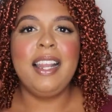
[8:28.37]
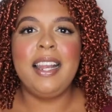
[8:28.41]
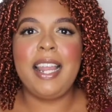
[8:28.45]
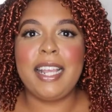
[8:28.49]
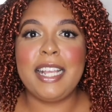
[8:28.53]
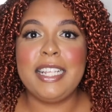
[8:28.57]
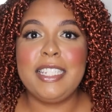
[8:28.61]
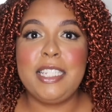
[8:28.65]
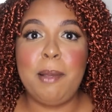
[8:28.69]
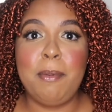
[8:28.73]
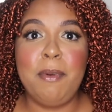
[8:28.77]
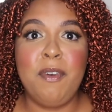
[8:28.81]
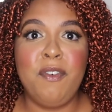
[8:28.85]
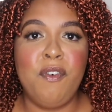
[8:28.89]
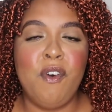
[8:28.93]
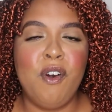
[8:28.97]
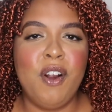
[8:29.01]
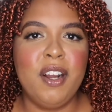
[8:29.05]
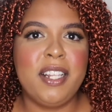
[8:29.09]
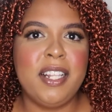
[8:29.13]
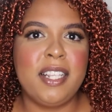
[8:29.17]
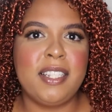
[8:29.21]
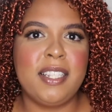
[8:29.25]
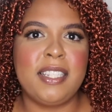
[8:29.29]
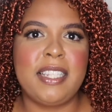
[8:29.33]
Like I said
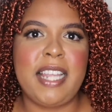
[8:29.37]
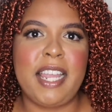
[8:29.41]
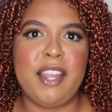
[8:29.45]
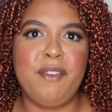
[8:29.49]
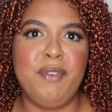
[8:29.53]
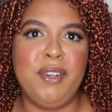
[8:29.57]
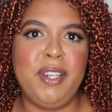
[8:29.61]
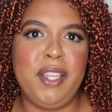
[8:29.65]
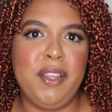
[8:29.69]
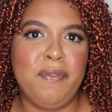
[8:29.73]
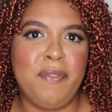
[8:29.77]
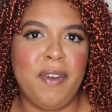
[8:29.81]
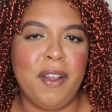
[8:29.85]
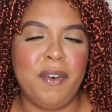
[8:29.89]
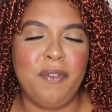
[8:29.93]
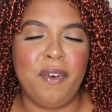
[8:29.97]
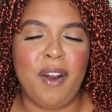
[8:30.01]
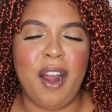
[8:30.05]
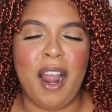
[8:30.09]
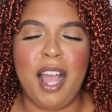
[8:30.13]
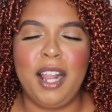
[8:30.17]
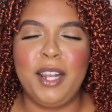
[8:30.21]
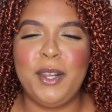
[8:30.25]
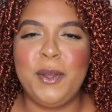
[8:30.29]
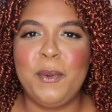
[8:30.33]
before, this is like really fun for
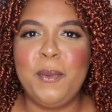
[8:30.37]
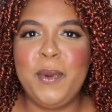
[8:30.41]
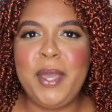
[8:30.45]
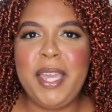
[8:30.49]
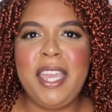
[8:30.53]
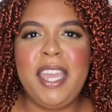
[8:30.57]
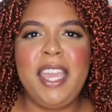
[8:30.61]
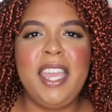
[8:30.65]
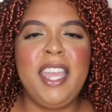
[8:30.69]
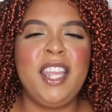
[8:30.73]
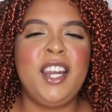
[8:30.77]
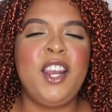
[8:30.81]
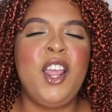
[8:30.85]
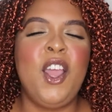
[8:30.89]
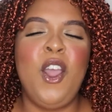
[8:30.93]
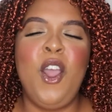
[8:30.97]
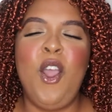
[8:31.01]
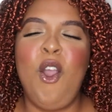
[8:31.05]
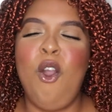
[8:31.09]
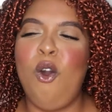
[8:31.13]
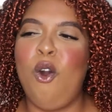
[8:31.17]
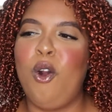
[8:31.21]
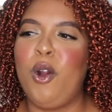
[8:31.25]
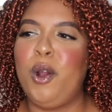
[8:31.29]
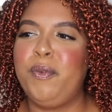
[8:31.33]
Halloween,
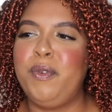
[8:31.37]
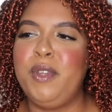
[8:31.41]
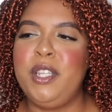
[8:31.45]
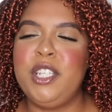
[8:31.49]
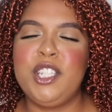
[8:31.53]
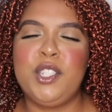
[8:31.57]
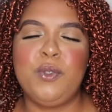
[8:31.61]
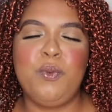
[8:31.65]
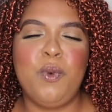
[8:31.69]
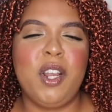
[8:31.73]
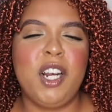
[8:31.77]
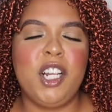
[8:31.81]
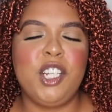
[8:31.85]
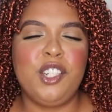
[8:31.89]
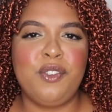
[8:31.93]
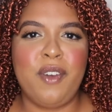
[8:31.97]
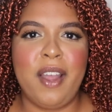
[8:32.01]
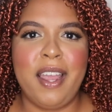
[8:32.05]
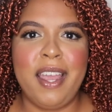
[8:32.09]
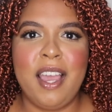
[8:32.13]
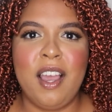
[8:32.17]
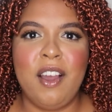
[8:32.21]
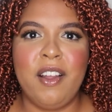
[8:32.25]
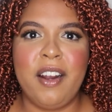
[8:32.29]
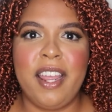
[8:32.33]
or if you just wanna
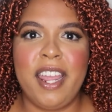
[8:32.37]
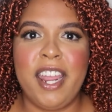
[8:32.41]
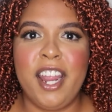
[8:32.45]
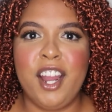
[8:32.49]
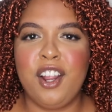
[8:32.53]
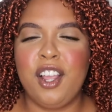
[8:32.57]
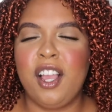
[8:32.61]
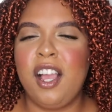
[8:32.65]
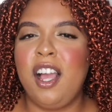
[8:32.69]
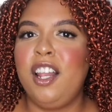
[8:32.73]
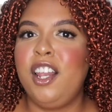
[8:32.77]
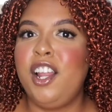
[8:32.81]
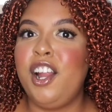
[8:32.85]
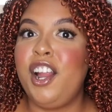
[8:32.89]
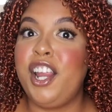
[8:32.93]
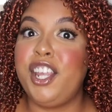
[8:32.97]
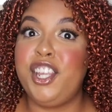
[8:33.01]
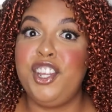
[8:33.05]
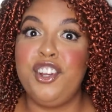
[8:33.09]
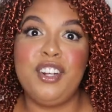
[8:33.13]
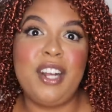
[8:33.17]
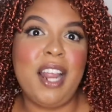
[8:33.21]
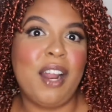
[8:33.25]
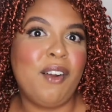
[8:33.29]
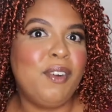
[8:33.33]
try out a hair color
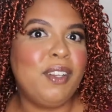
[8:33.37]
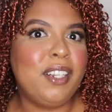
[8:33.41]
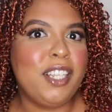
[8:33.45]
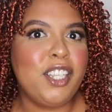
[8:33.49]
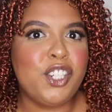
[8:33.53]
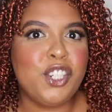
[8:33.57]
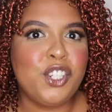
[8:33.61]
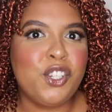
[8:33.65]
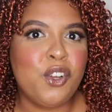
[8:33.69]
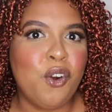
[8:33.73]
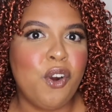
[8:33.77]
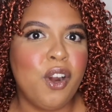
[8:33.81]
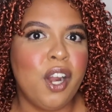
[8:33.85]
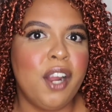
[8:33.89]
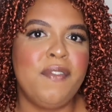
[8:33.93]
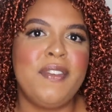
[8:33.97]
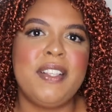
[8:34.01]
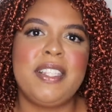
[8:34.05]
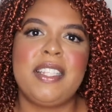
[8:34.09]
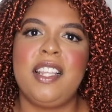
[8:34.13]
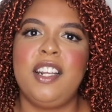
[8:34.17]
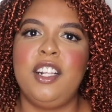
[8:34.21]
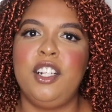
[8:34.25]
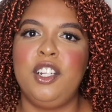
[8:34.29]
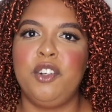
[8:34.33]
and you're not really sure if
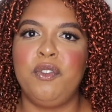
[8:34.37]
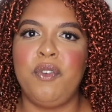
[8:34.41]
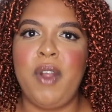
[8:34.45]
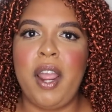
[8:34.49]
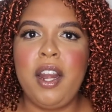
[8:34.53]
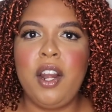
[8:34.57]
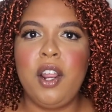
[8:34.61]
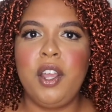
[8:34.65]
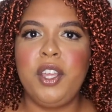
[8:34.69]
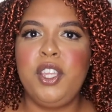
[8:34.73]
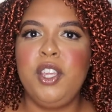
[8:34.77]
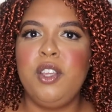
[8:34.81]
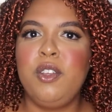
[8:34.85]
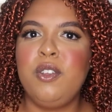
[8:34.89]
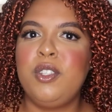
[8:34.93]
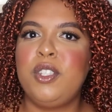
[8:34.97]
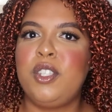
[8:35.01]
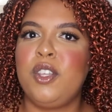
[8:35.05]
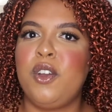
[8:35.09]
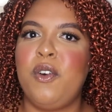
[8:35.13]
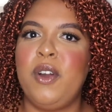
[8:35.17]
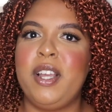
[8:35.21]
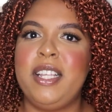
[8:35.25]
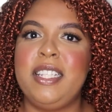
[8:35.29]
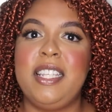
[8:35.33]
it's gonna look right on you.
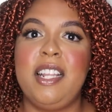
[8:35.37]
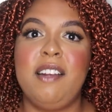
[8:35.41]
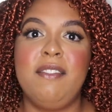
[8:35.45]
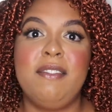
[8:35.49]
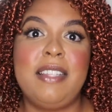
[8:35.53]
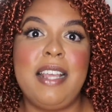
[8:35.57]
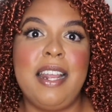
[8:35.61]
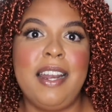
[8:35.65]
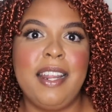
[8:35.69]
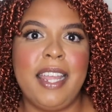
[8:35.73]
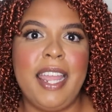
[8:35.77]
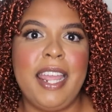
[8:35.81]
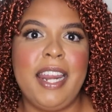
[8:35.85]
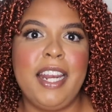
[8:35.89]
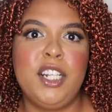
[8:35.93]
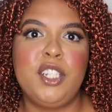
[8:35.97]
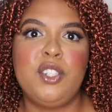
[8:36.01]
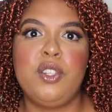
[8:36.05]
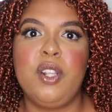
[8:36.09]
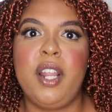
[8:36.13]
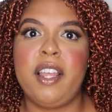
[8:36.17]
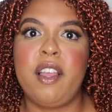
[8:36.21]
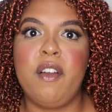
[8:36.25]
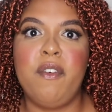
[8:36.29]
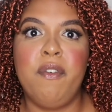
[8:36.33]
So instead of dedicating
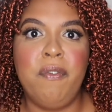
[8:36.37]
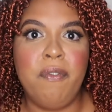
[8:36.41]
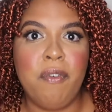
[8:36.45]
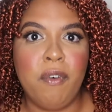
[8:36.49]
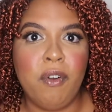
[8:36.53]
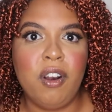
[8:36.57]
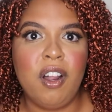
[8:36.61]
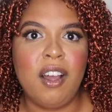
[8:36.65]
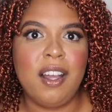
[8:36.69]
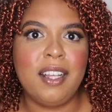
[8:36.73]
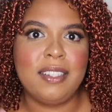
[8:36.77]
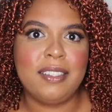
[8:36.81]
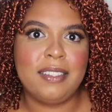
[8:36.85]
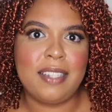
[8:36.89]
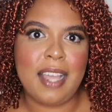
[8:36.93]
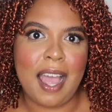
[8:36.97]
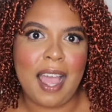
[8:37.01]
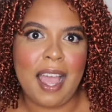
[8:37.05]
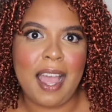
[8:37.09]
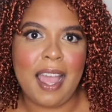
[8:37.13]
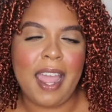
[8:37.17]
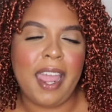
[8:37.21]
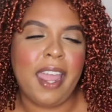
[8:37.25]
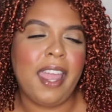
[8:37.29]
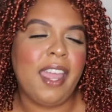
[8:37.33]
to like a full on
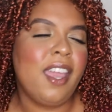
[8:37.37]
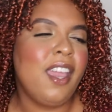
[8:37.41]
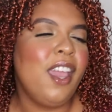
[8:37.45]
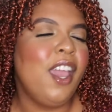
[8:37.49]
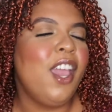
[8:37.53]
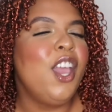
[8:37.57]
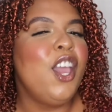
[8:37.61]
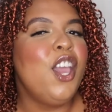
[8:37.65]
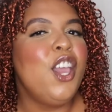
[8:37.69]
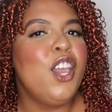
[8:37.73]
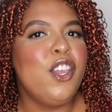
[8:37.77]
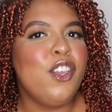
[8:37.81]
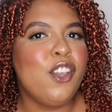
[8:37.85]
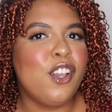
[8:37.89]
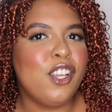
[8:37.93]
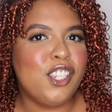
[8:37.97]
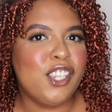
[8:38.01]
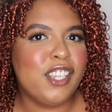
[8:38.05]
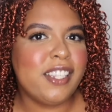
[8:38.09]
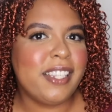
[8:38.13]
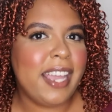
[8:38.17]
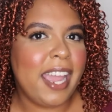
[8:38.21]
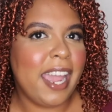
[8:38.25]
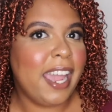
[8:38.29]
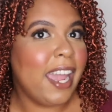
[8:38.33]
dye, you could
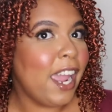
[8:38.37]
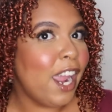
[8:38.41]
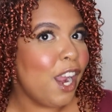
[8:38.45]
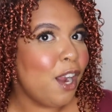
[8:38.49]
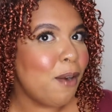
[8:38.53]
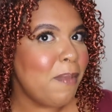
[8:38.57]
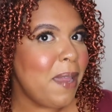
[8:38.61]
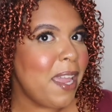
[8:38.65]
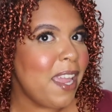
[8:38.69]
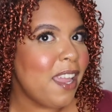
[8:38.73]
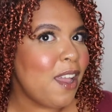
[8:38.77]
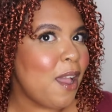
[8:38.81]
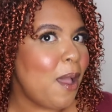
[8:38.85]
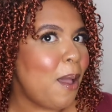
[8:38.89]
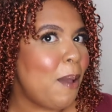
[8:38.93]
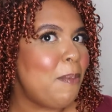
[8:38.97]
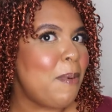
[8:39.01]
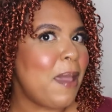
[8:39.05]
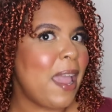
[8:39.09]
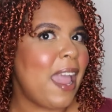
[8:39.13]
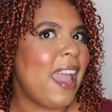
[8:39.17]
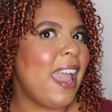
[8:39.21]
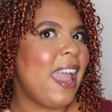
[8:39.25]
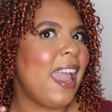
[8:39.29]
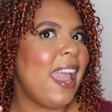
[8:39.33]
just get hair
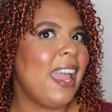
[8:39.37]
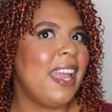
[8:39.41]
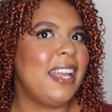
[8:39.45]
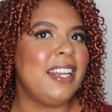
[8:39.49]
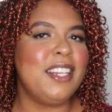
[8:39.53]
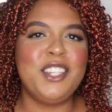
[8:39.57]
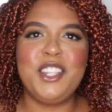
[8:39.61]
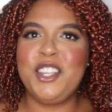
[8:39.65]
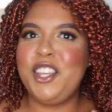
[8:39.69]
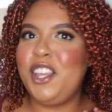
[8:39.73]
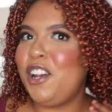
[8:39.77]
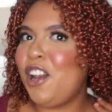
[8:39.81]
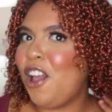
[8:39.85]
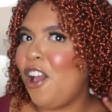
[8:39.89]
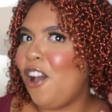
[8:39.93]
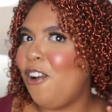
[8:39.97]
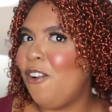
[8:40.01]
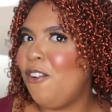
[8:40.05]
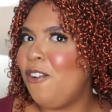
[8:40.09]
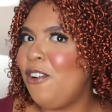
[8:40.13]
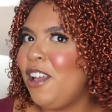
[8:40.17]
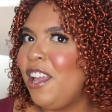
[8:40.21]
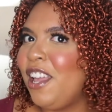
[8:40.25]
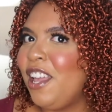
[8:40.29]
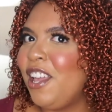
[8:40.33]
makeup and you
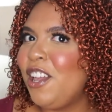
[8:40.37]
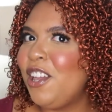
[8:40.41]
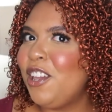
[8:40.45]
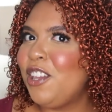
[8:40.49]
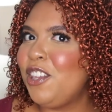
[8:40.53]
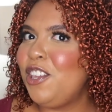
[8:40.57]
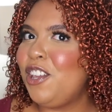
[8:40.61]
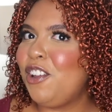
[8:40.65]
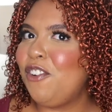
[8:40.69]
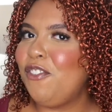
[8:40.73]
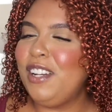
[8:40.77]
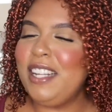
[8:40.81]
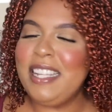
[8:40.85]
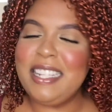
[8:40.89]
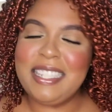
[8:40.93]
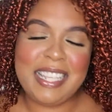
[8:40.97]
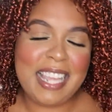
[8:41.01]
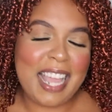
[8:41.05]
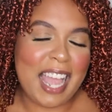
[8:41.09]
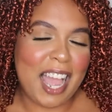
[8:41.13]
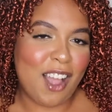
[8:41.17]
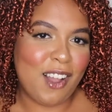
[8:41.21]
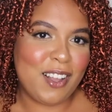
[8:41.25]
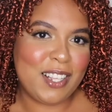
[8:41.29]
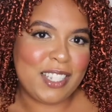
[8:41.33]
know, you can really
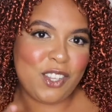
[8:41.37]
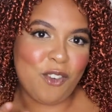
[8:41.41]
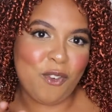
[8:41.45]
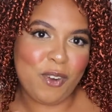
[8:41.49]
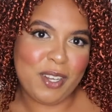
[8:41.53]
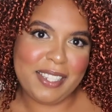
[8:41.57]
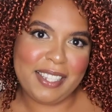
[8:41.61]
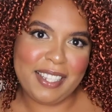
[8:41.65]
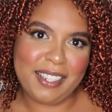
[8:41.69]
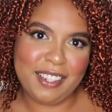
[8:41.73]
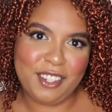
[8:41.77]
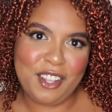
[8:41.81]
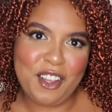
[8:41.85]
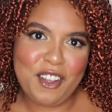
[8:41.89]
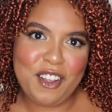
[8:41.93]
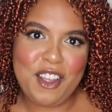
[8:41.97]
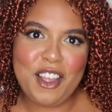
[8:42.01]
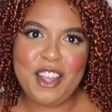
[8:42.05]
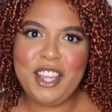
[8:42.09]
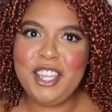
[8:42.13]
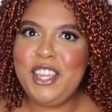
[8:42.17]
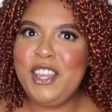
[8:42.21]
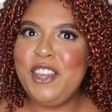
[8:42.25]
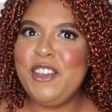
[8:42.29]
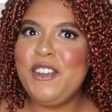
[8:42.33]
see how it's going to look
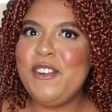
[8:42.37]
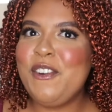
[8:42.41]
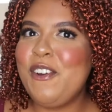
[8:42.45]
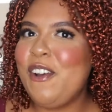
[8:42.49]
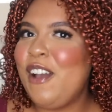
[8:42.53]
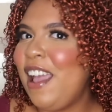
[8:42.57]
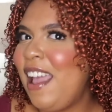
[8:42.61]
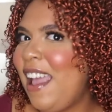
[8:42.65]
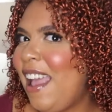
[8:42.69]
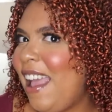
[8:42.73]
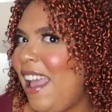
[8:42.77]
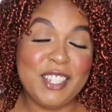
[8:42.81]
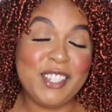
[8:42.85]
on you.